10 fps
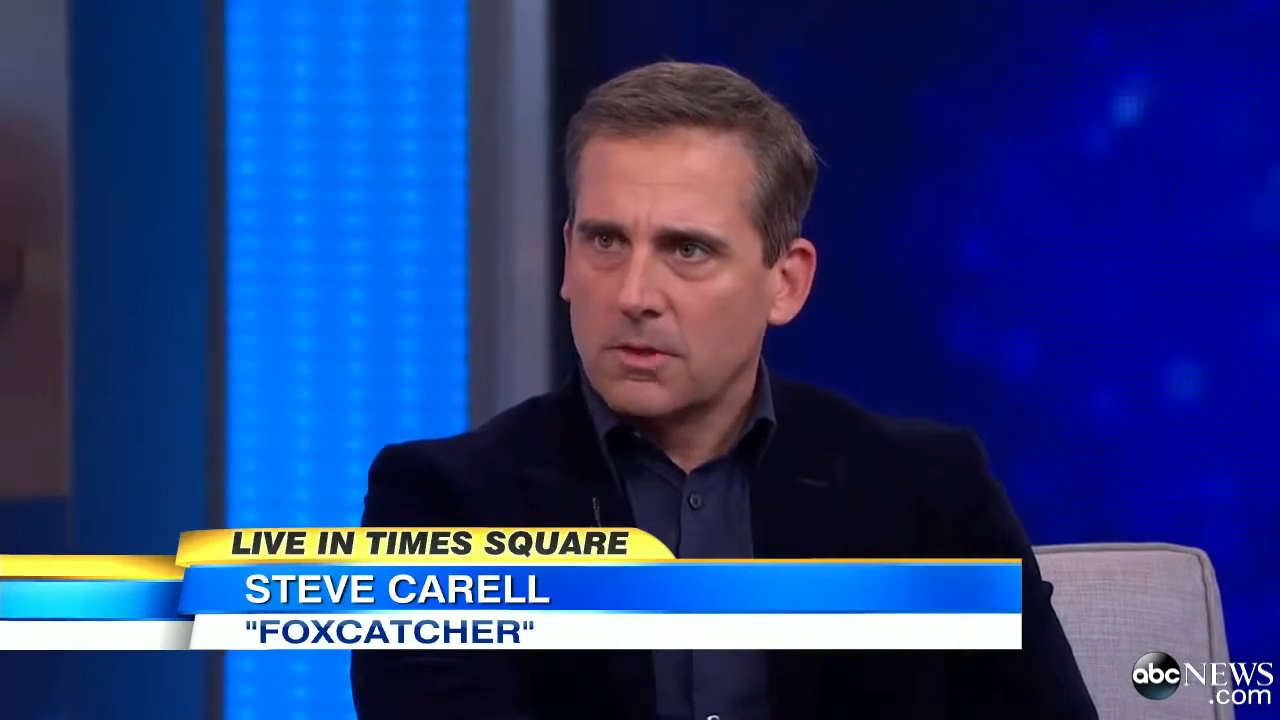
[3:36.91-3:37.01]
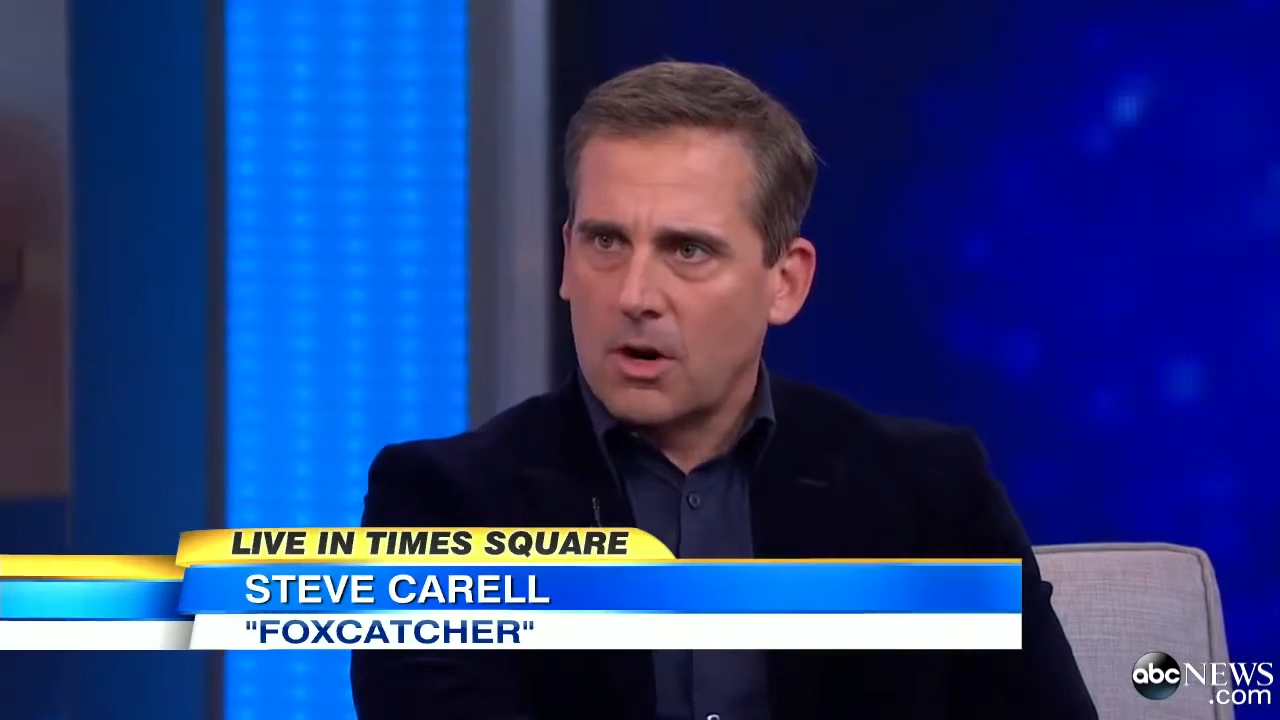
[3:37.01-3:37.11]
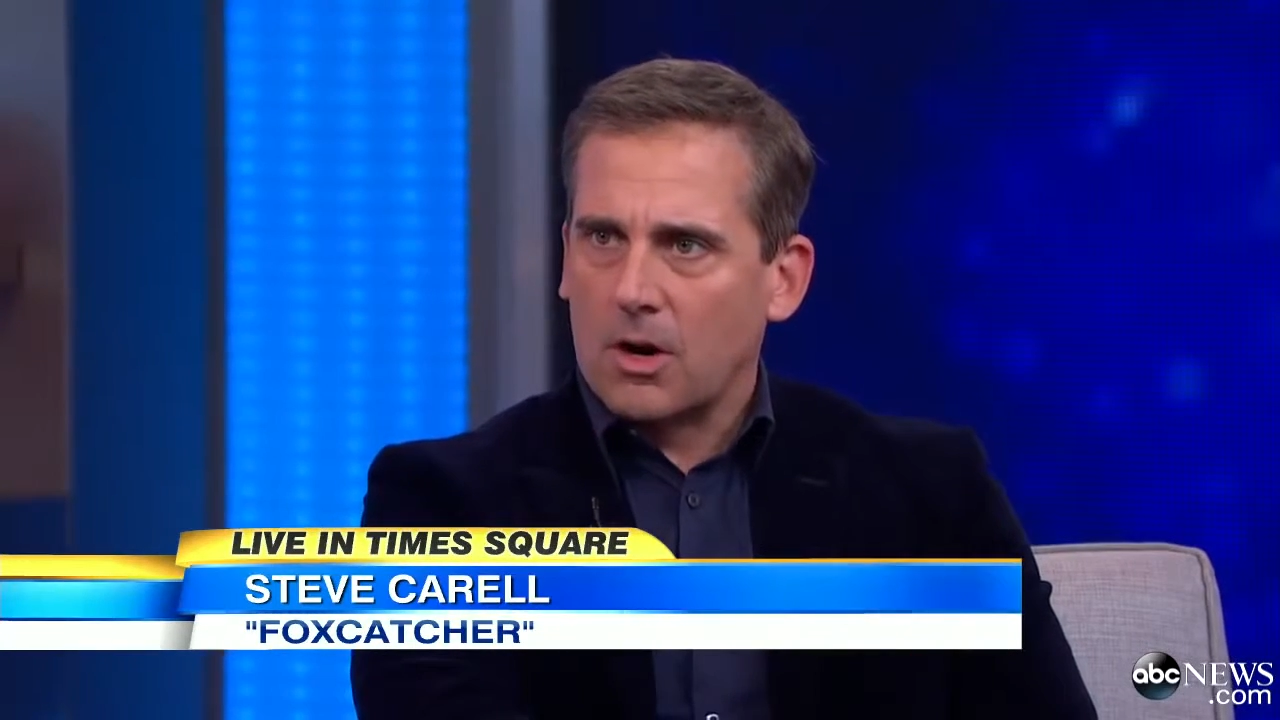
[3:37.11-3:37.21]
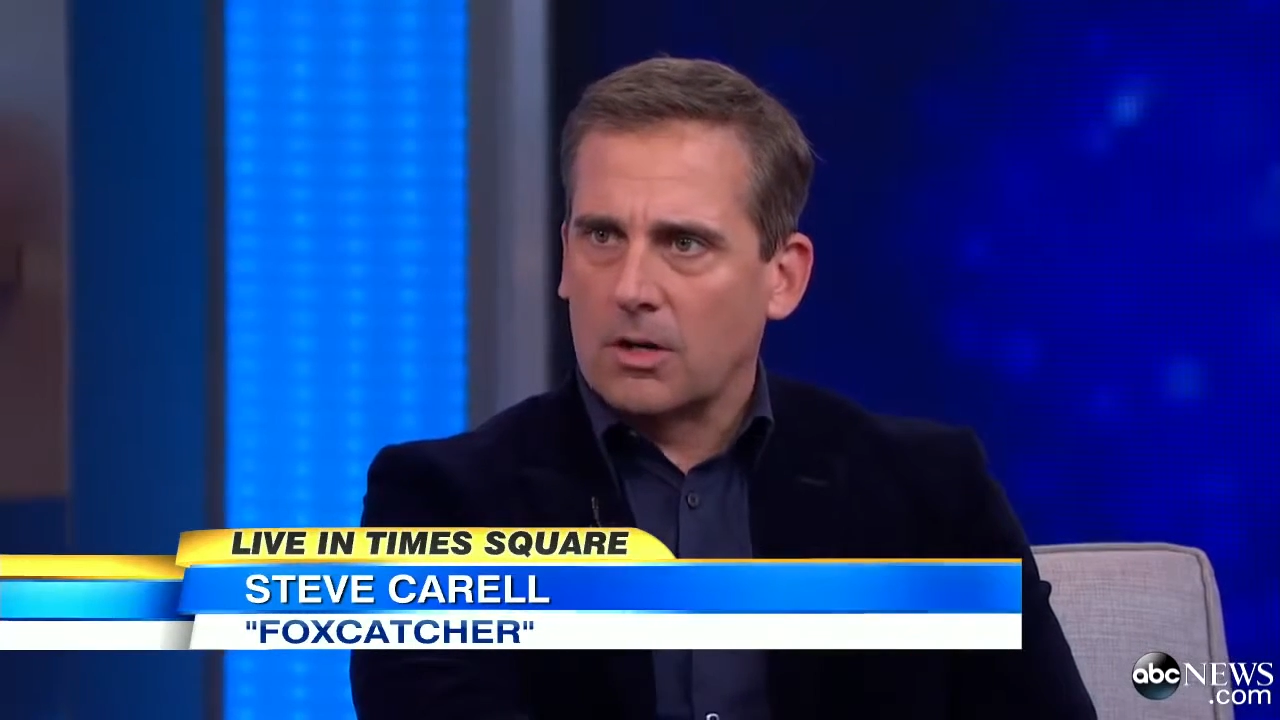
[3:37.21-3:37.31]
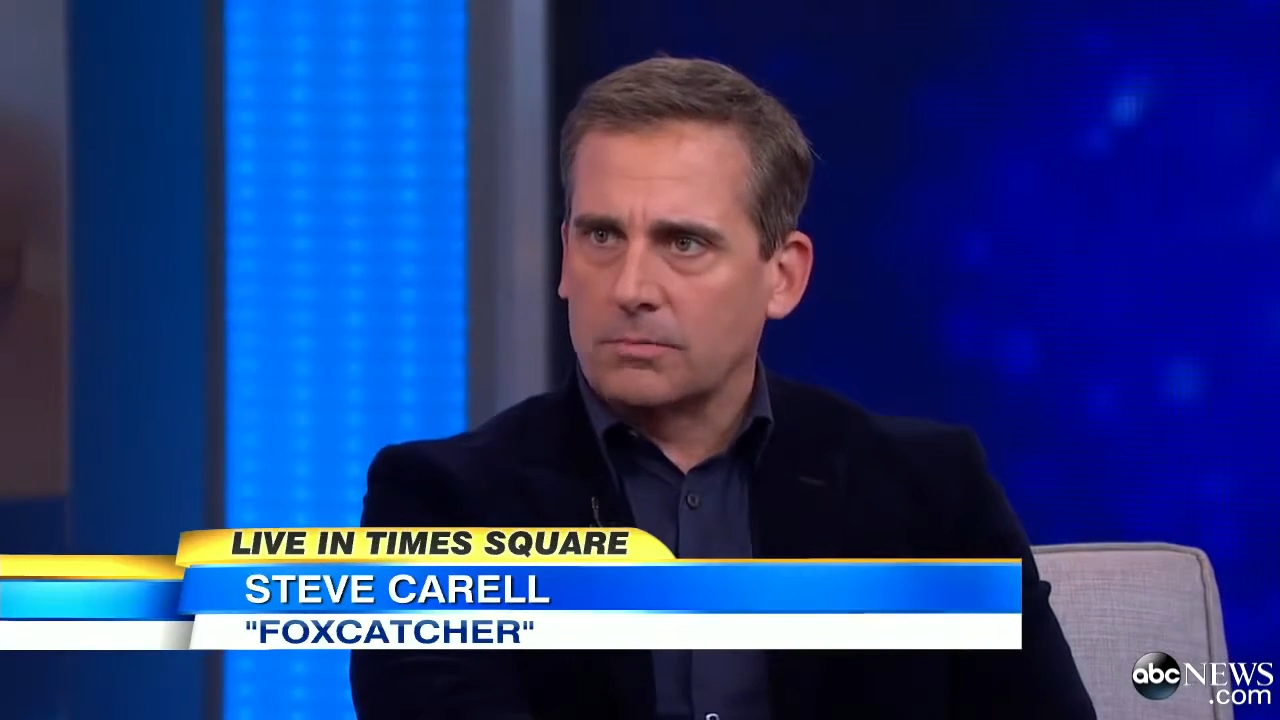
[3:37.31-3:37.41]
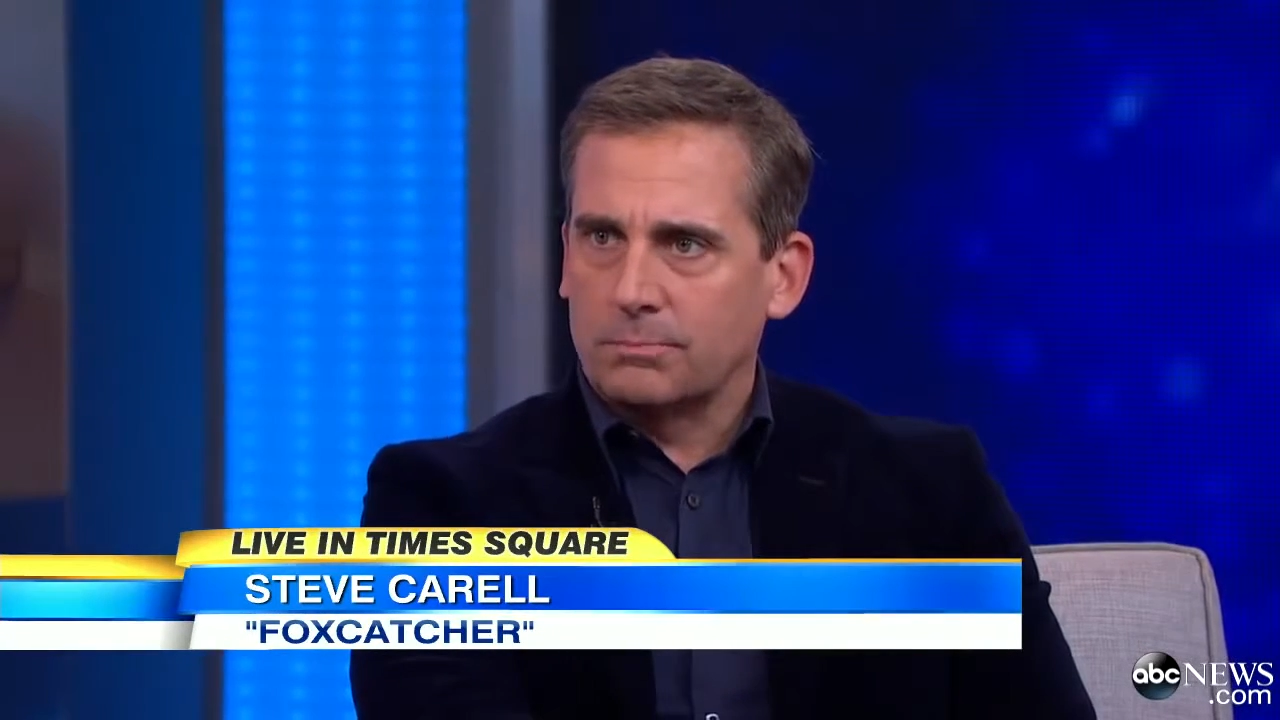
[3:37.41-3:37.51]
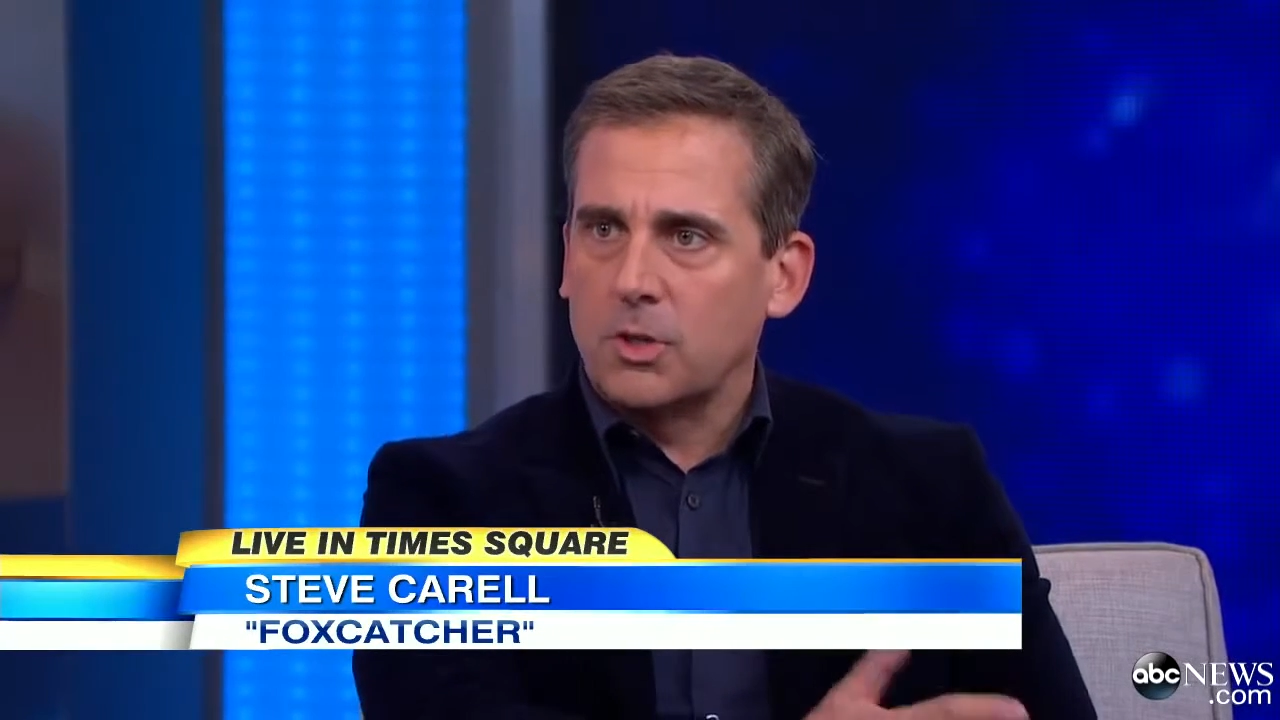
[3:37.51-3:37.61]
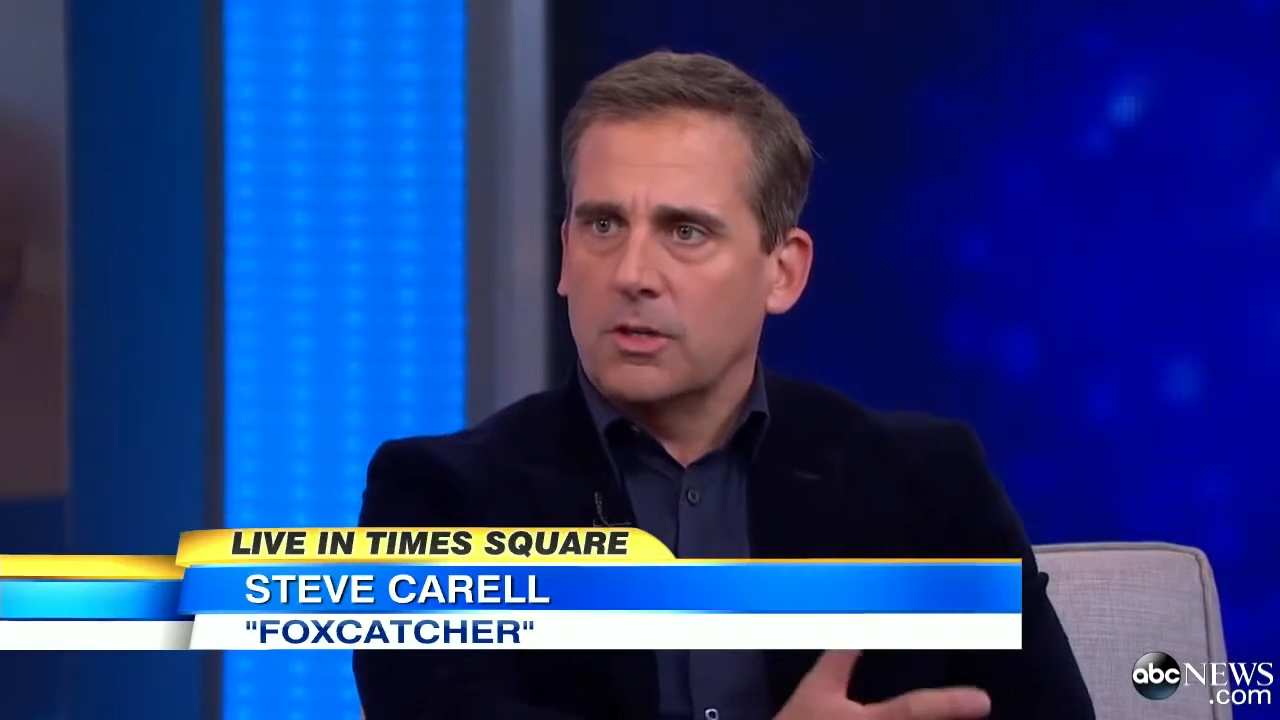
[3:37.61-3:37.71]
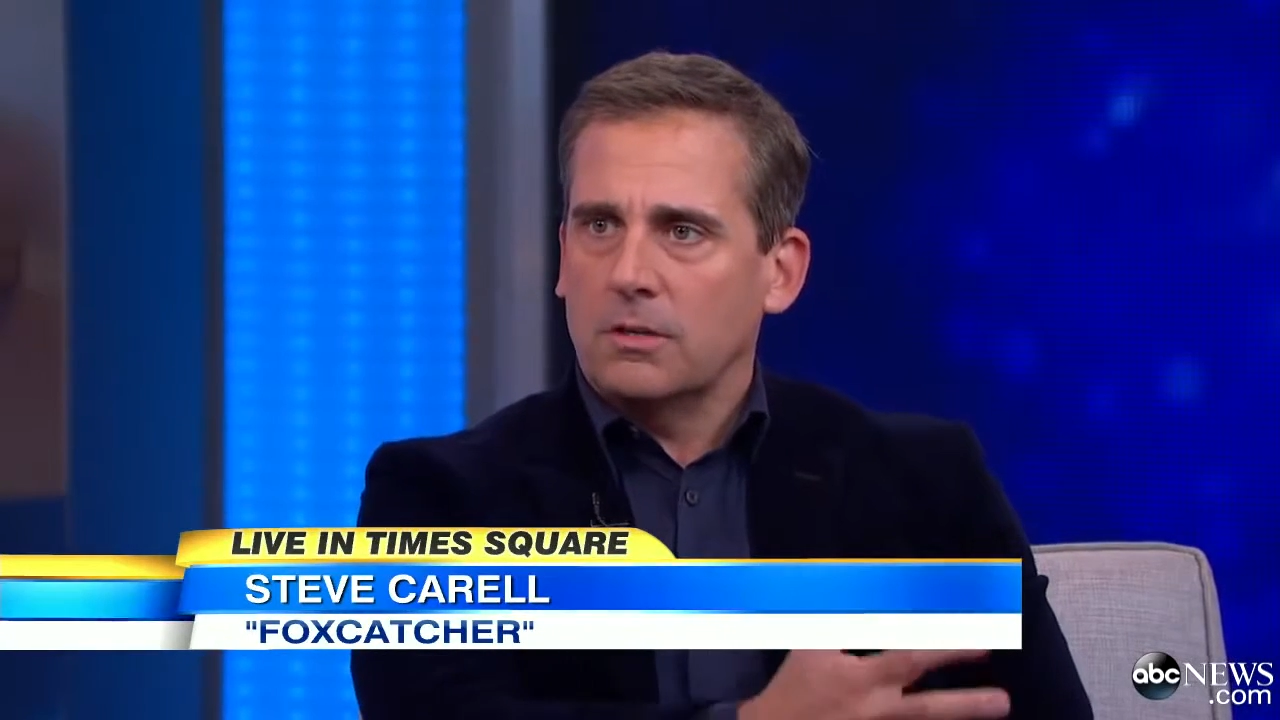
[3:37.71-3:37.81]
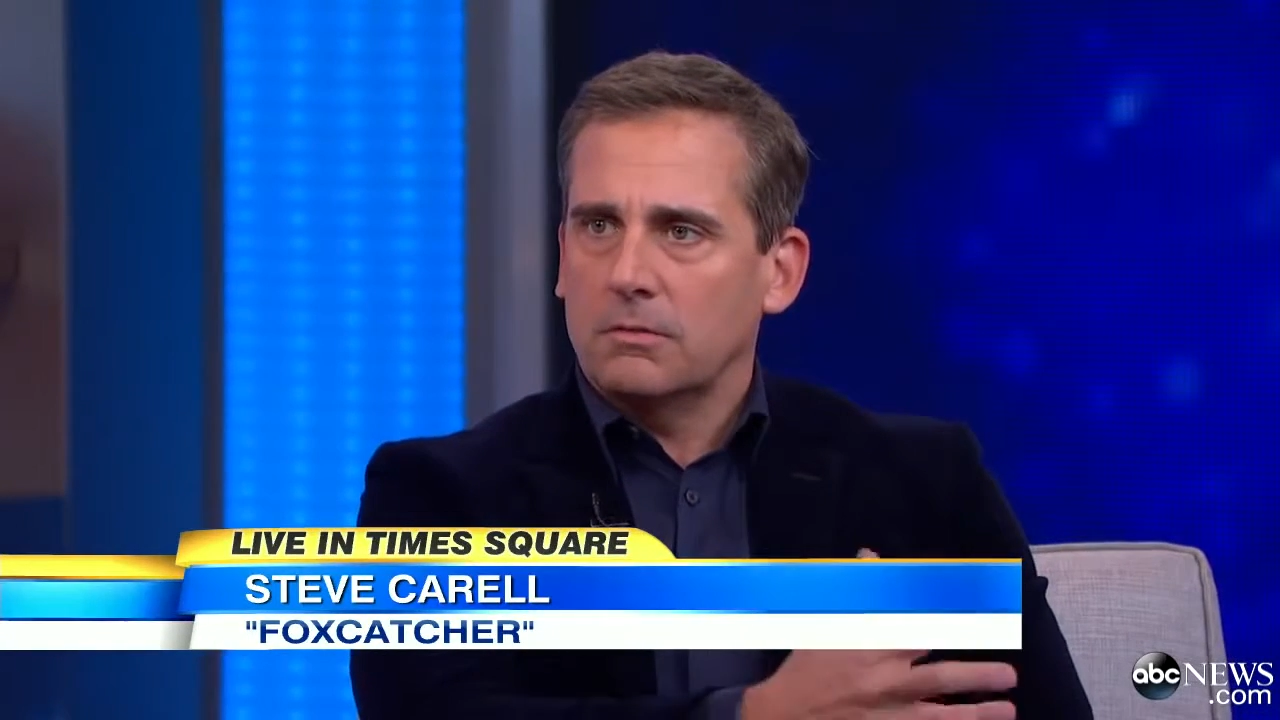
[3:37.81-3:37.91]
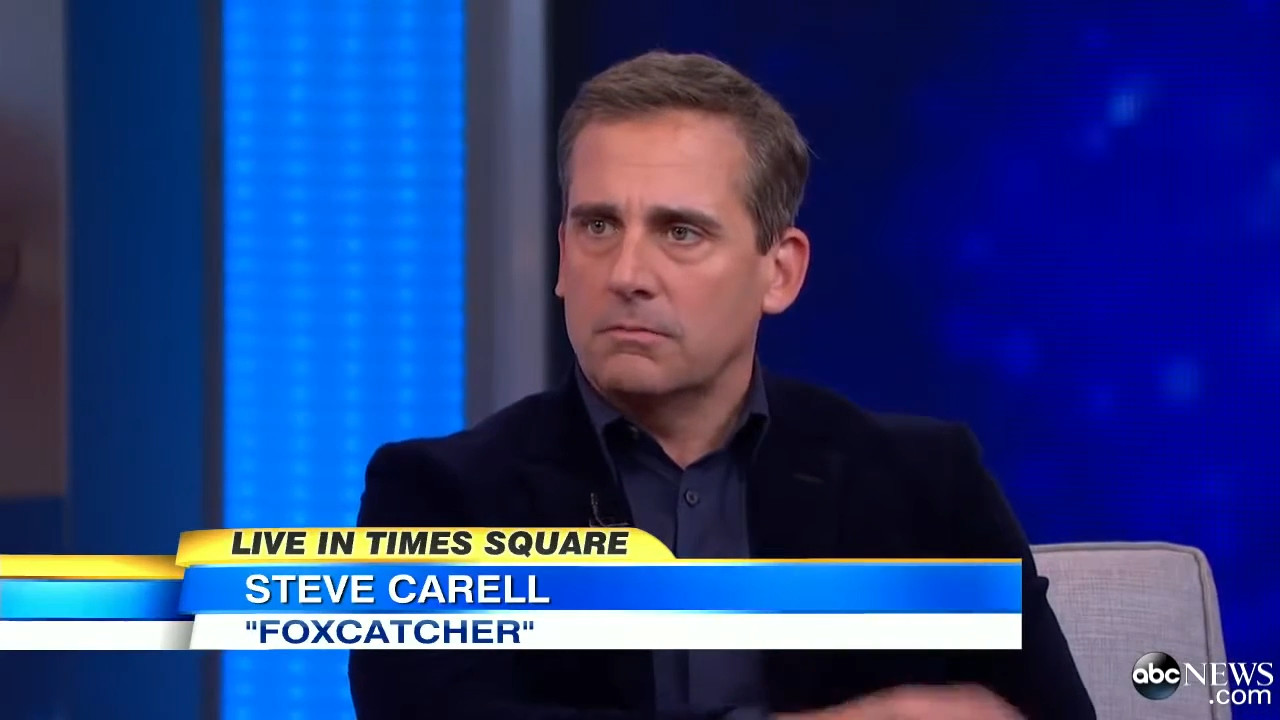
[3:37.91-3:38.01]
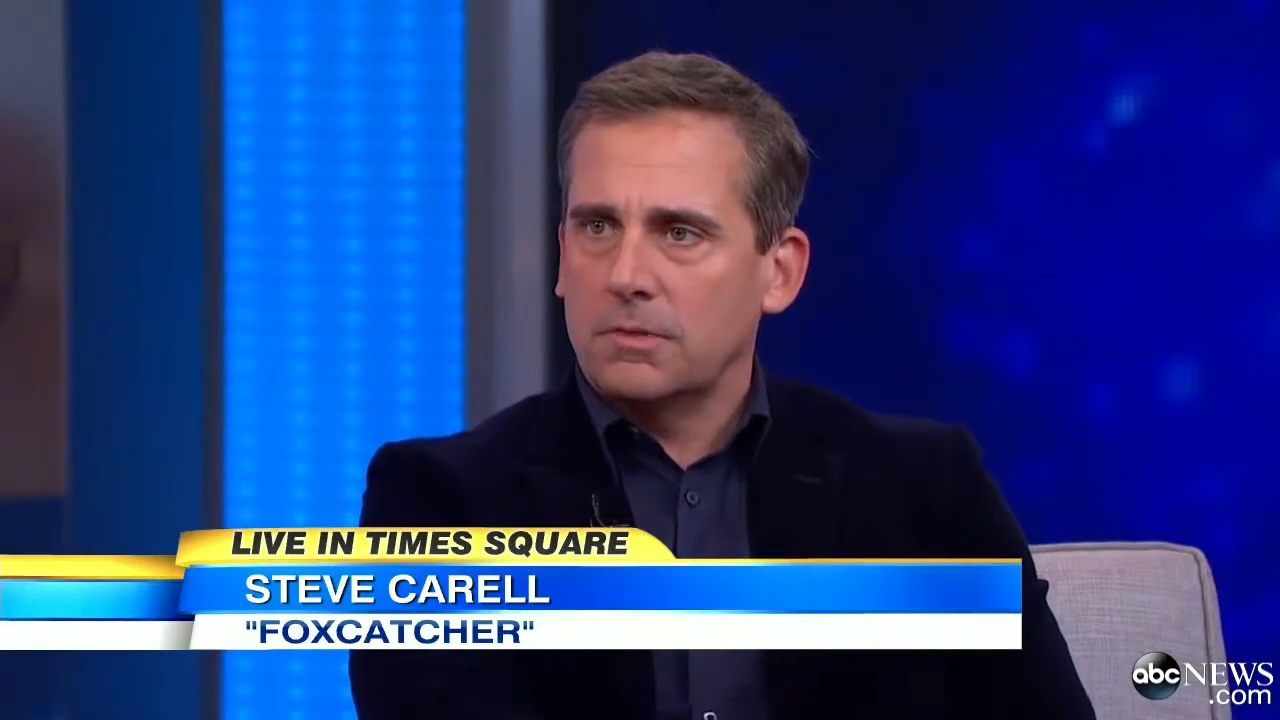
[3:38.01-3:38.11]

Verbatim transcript: are good.